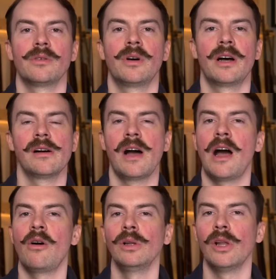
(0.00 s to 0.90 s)

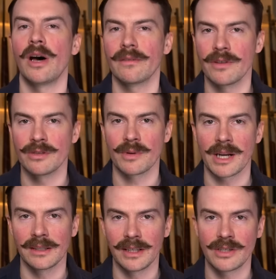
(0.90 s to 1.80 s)
how a lot of these
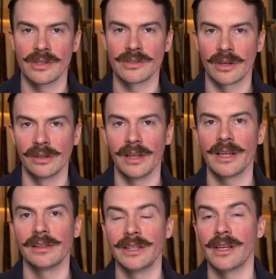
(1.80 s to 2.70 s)
regulations are
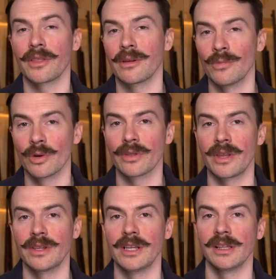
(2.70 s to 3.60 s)
likely nothing more
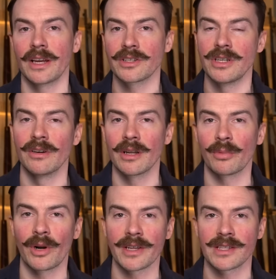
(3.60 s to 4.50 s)
than the electioneering
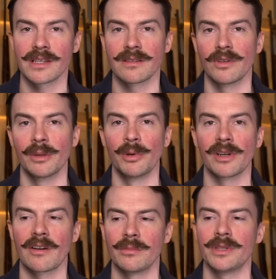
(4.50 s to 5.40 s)
process of the Liberal
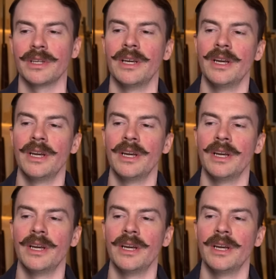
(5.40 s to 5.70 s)
government